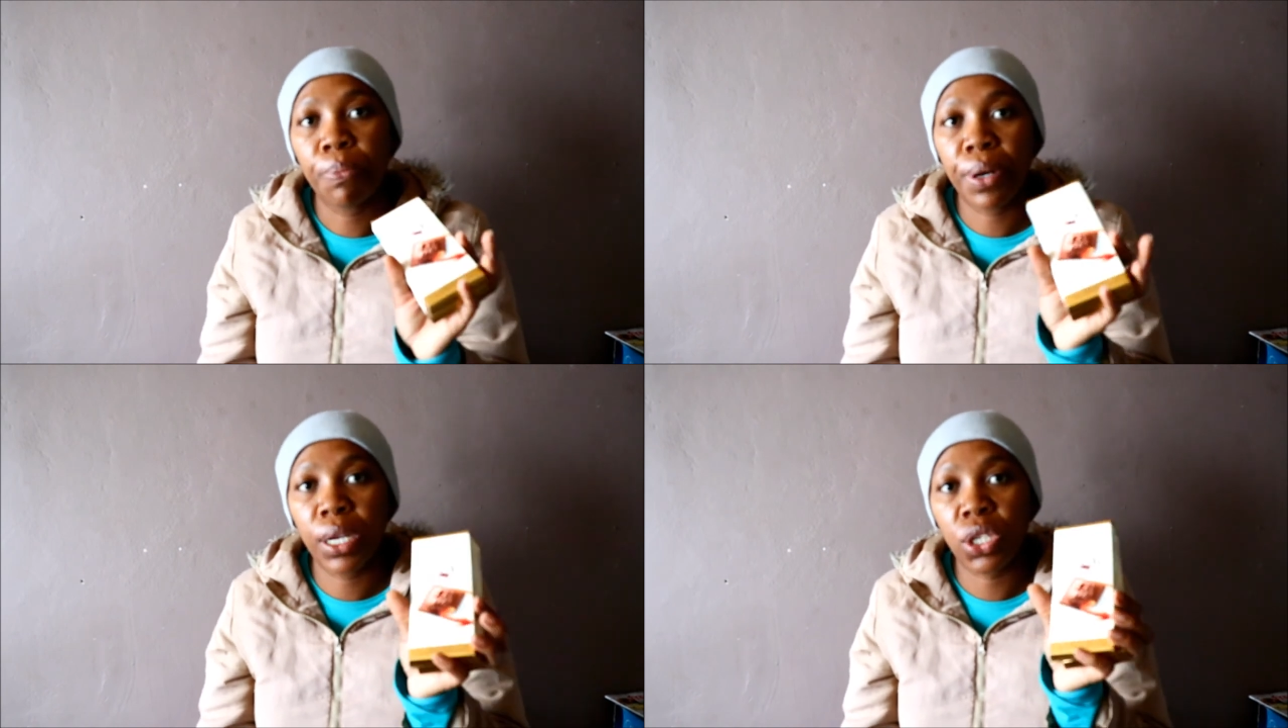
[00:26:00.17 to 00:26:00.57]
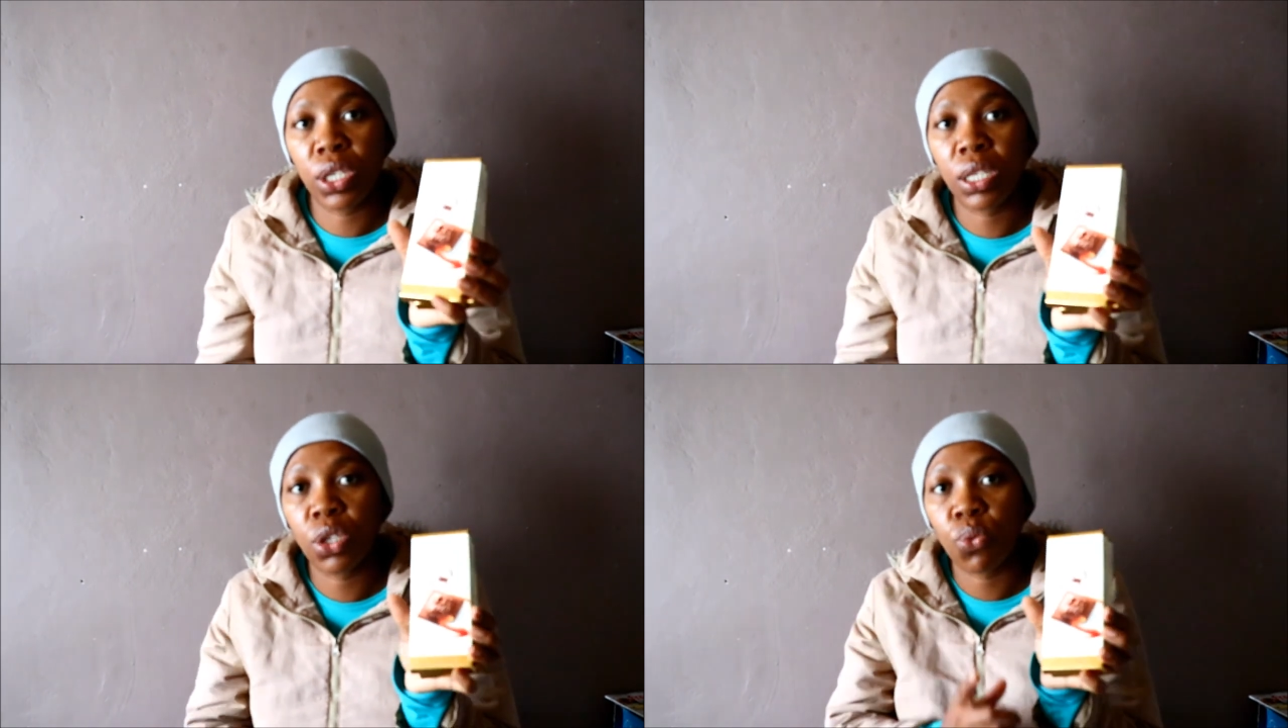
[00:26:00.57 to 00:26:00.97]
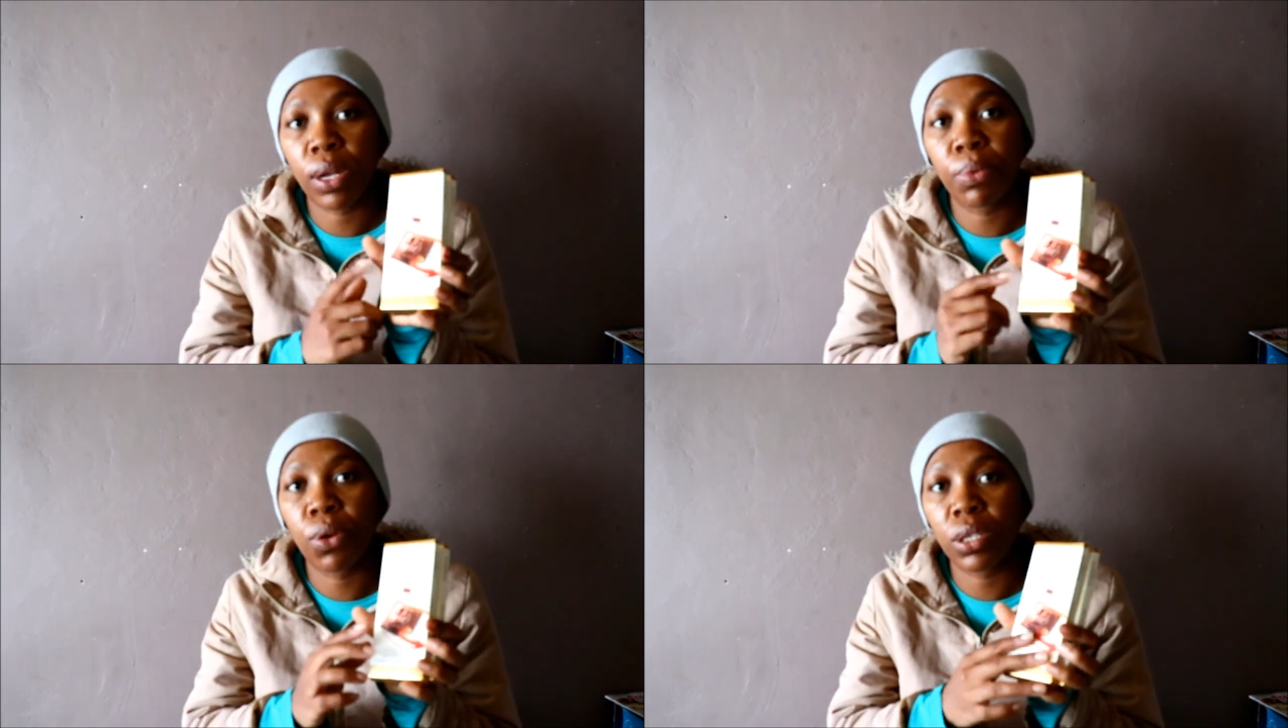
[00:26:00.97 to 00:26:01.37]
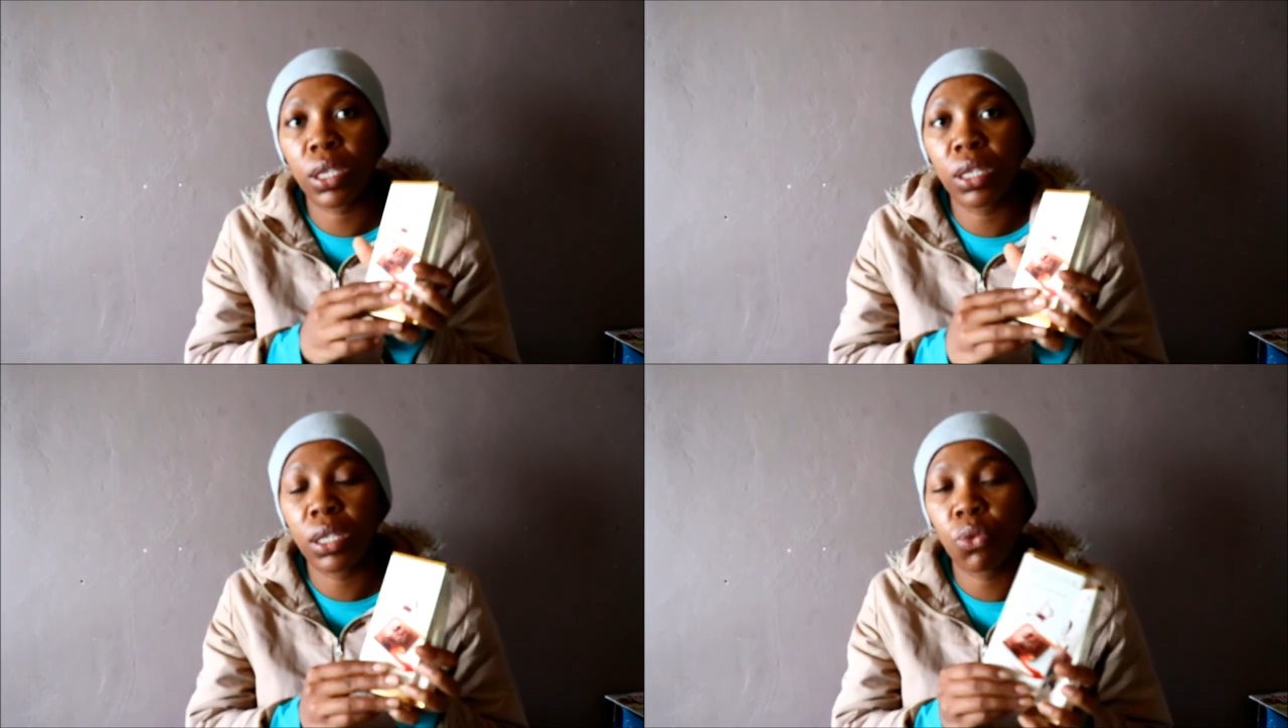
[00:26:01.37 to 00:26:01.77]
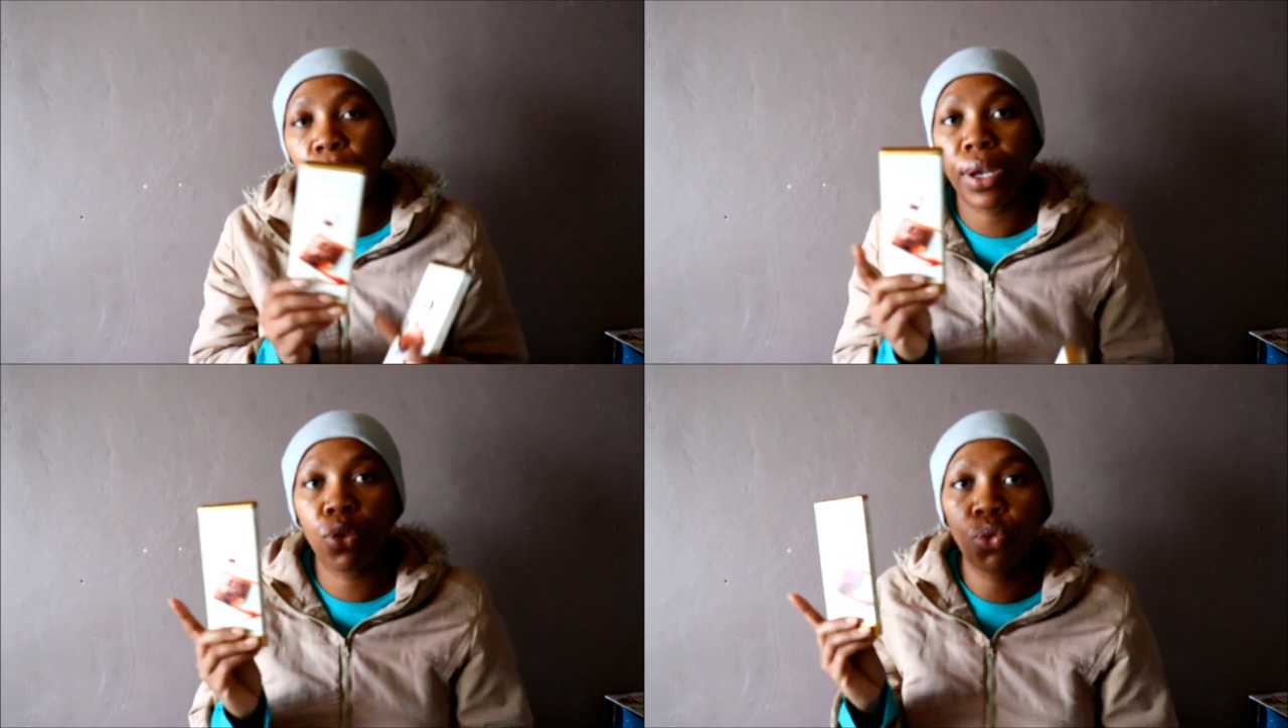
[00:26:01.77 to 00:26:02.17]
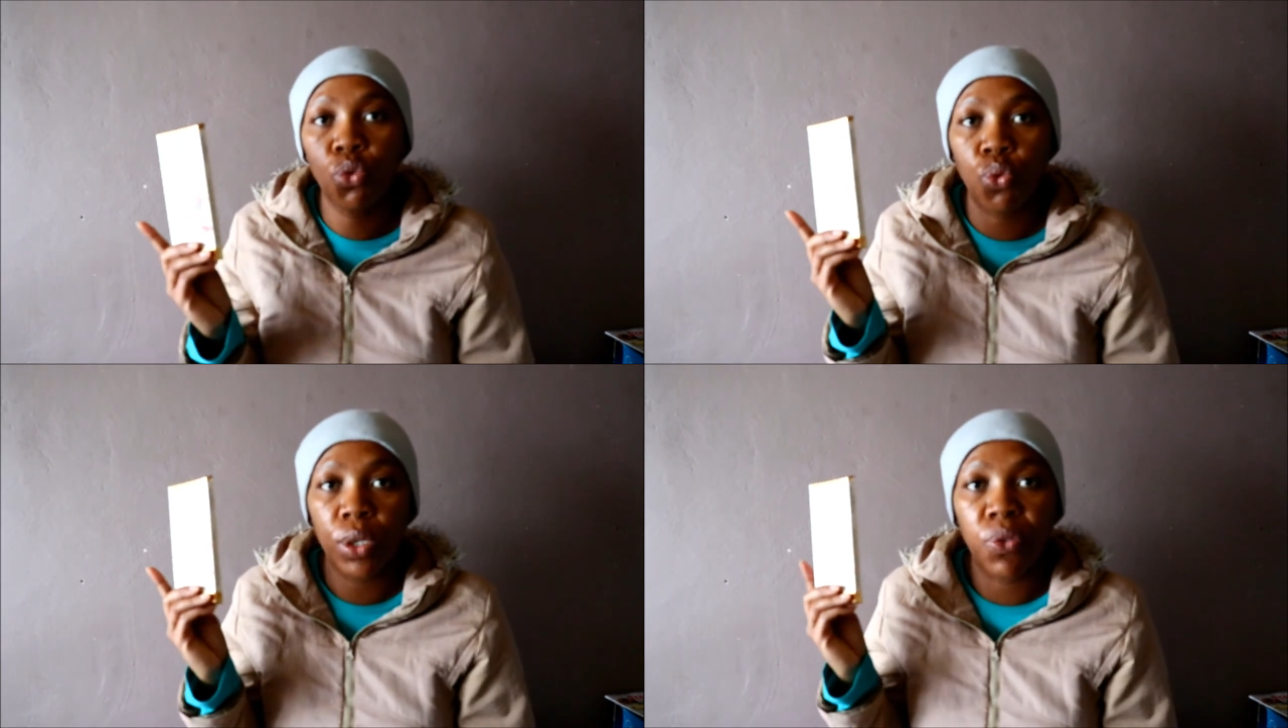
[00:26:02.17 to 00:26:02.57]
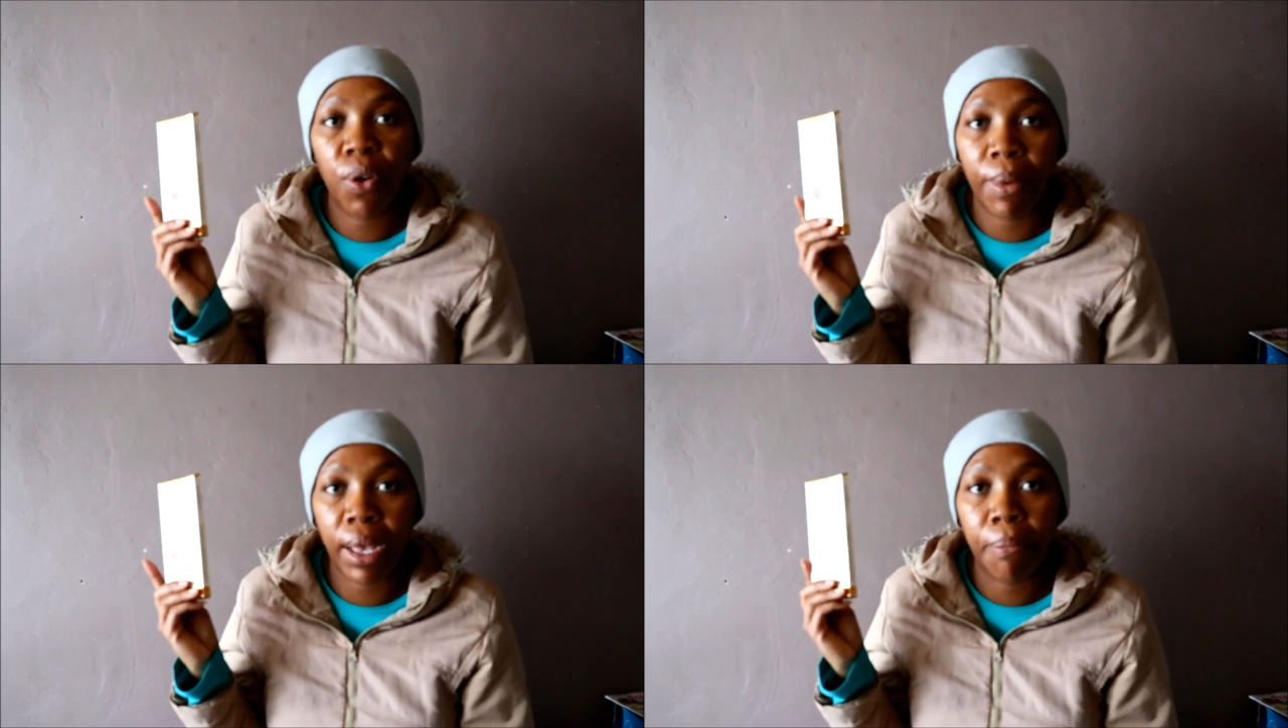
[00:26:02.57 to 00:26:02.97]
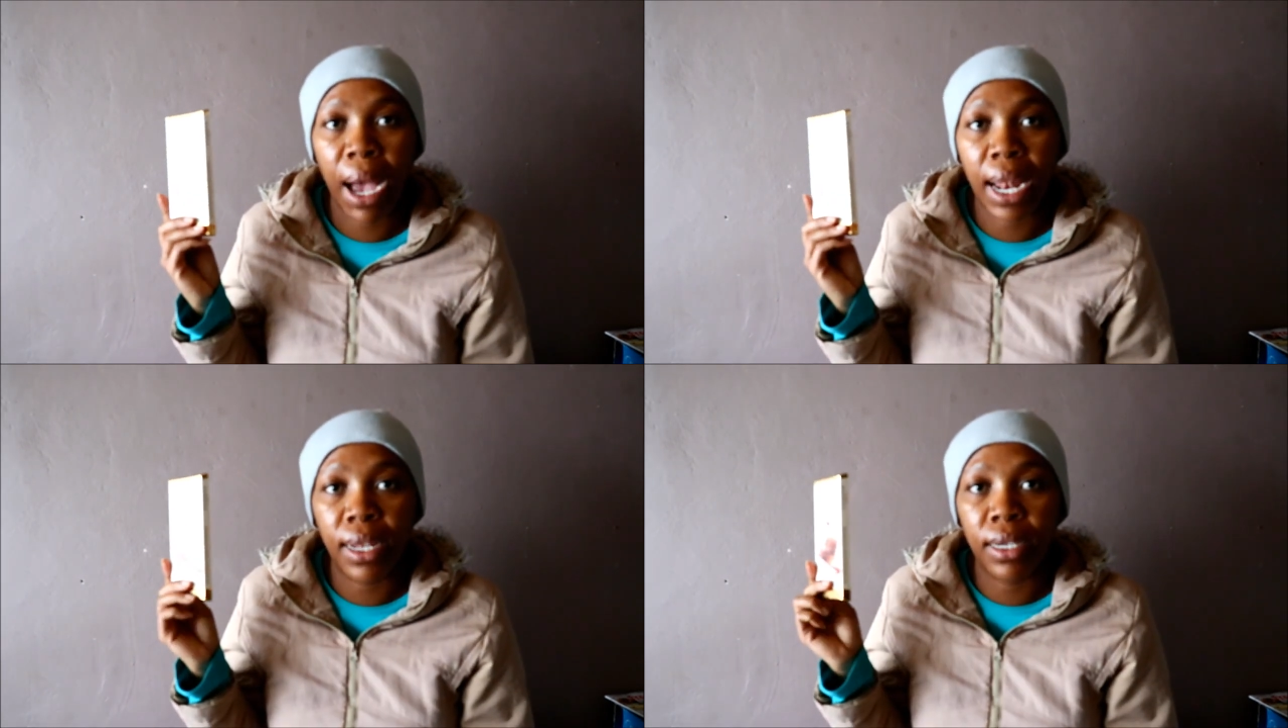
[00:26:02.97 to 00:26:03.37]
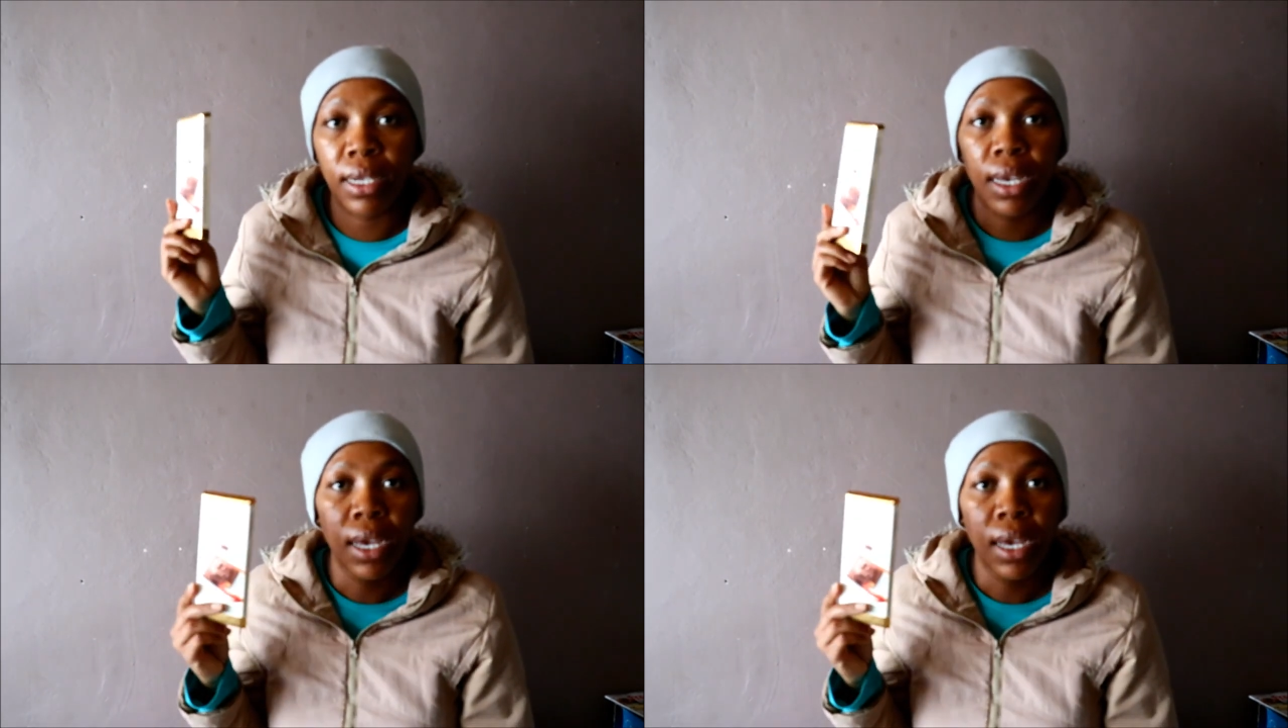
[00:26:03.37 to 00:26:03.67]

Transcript: purchase this one because it's way too sweet for my palate